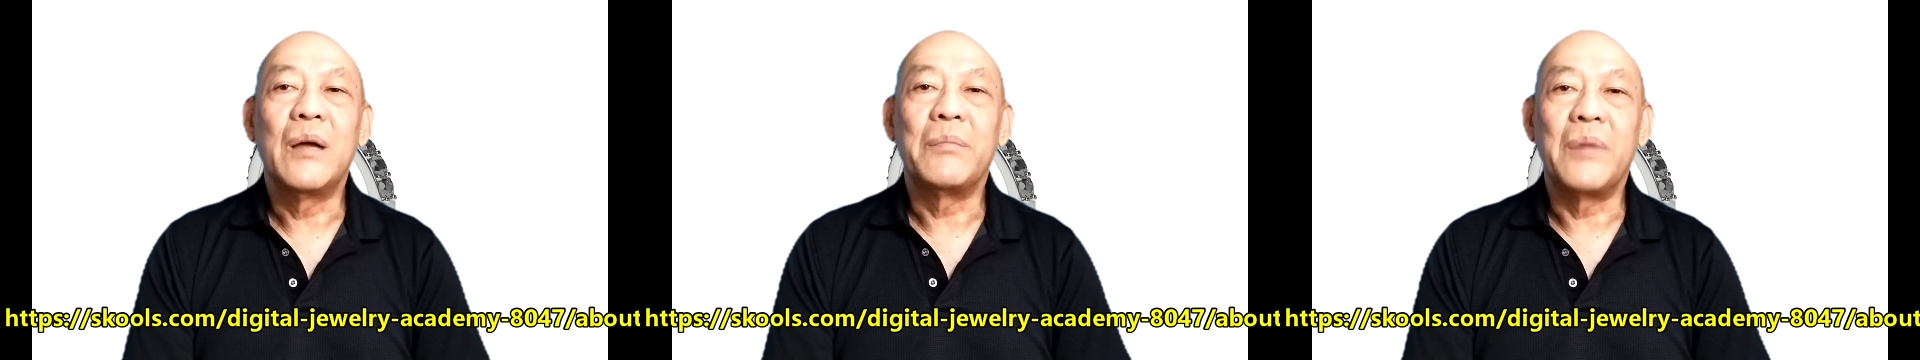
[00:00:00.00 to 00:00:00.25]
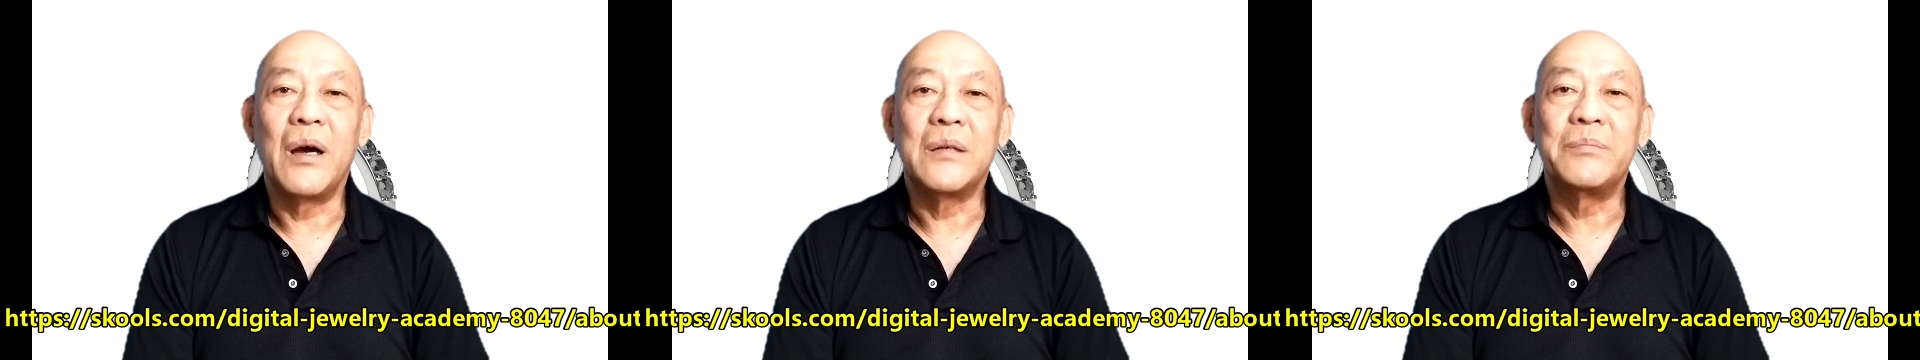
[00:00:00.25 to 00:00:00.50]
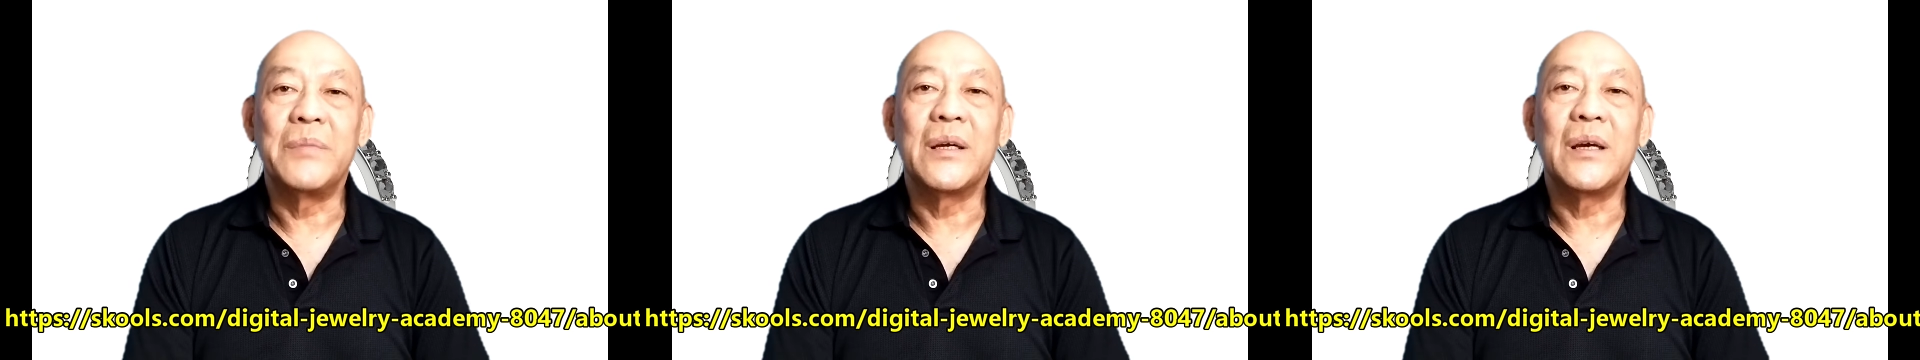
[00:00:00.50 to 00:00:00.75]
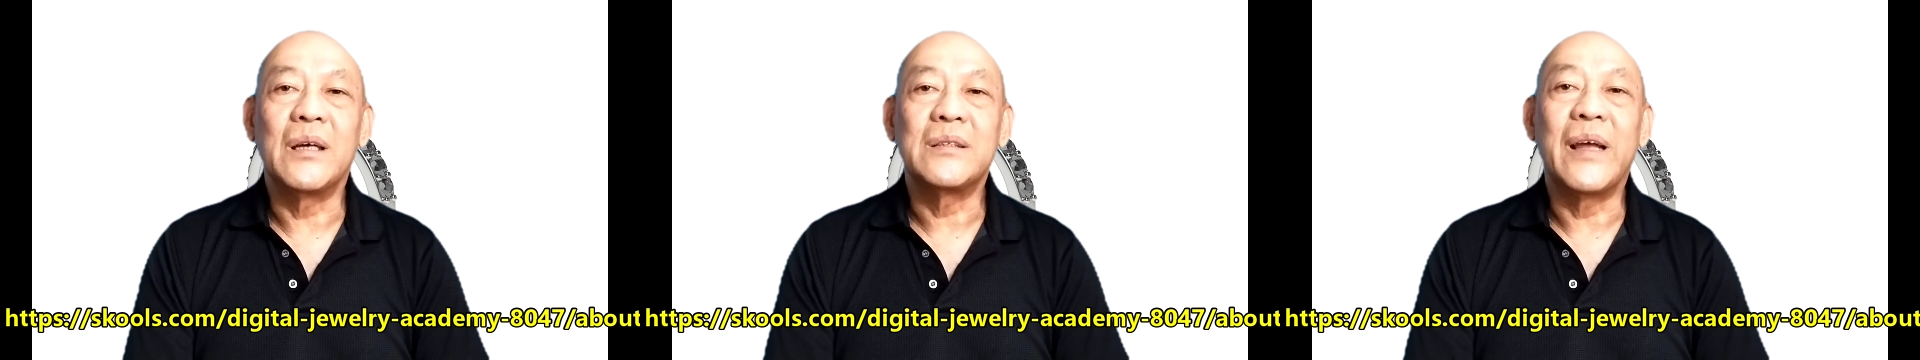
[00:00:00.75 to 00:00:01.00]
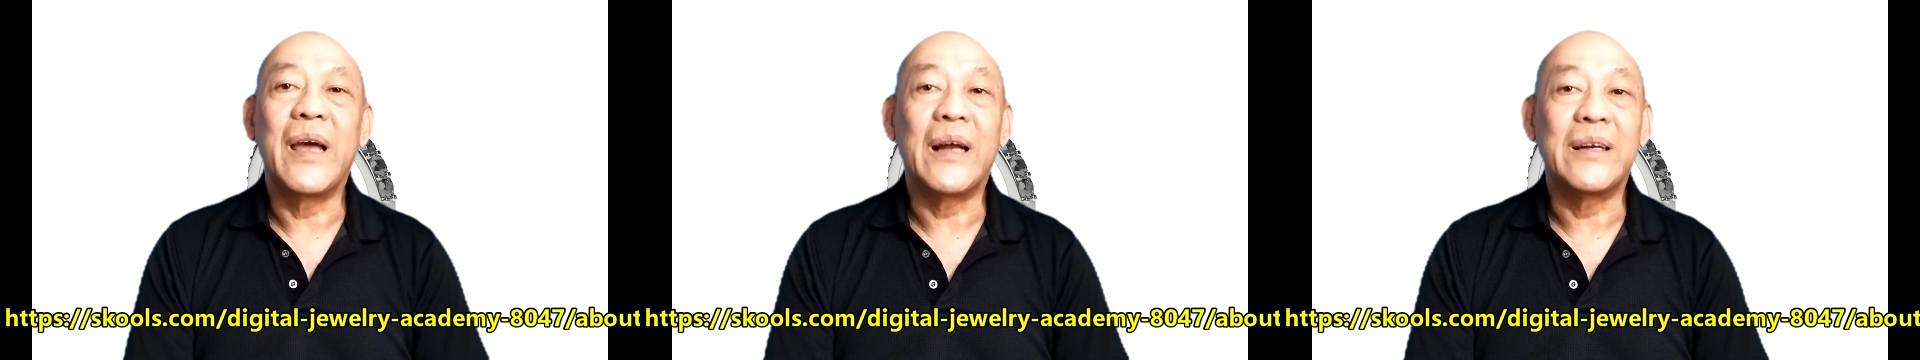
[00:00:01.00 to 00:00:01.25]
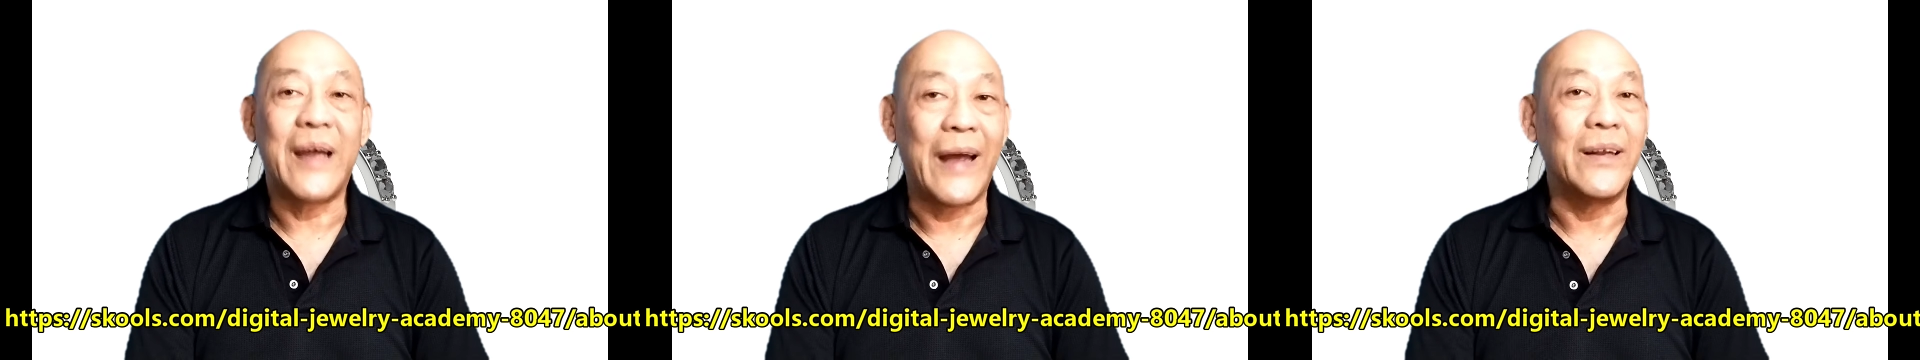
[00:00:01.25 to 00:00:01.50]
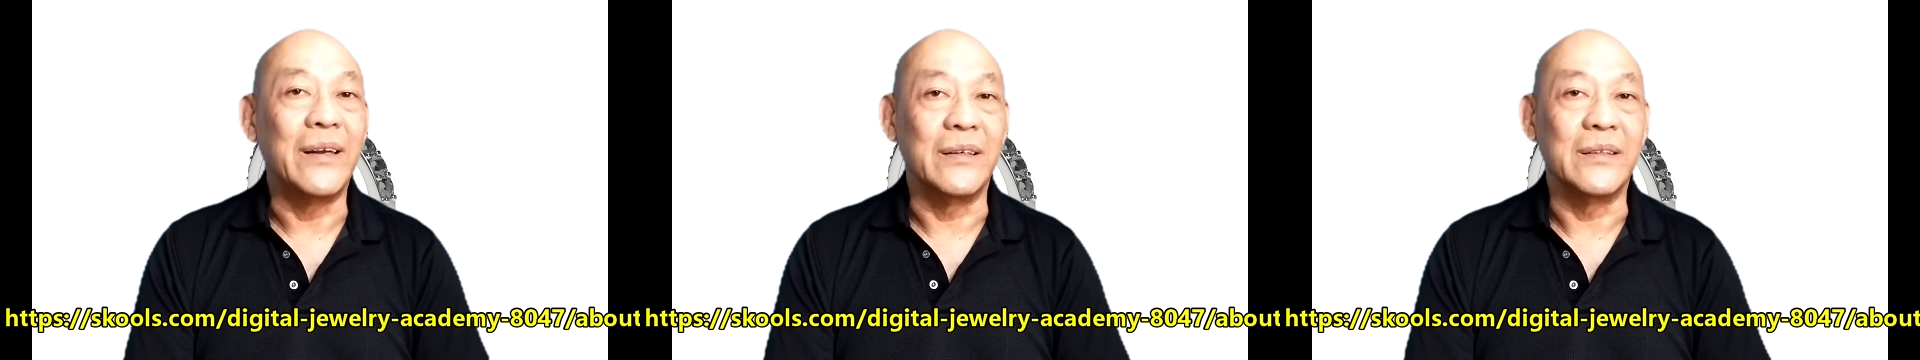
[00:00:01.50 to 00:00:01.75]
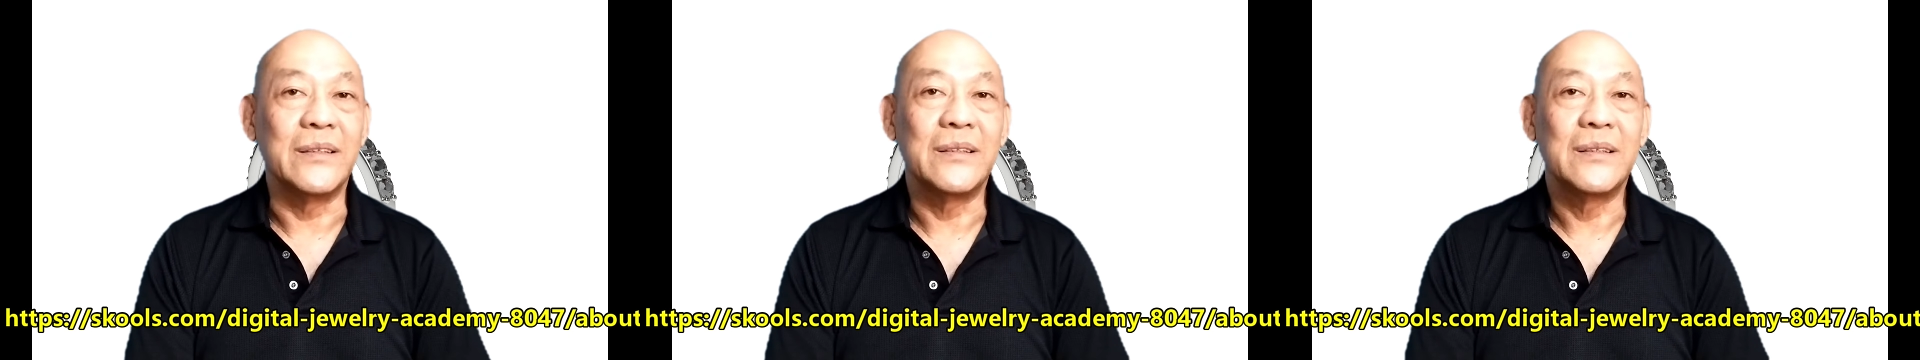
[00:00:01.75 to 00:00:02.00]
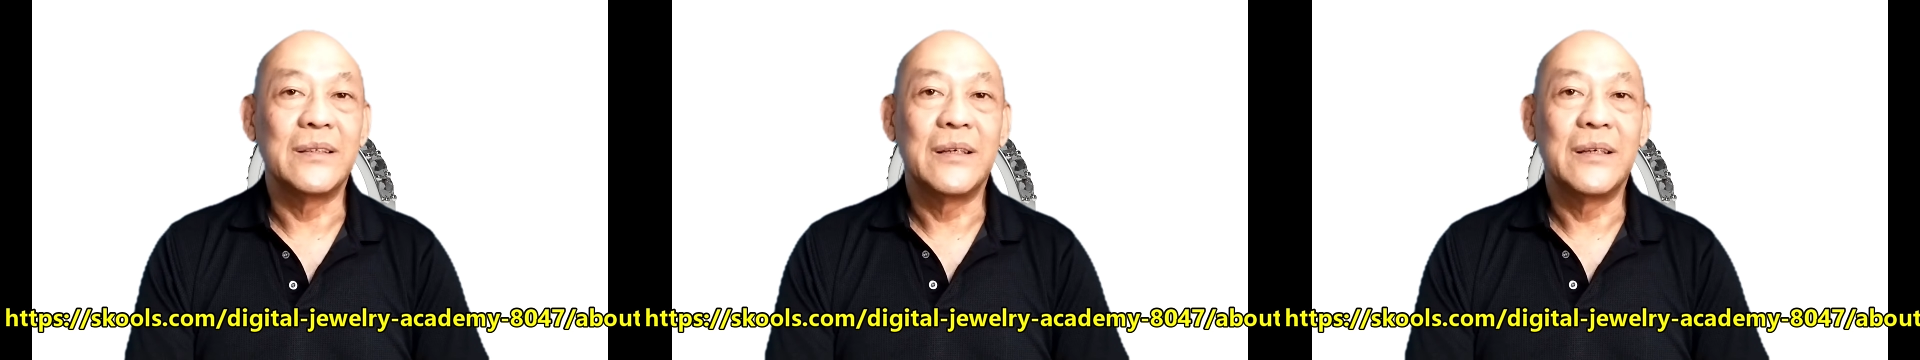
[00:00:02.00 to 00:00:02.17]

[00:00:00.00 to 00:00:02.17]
but because they had guidance.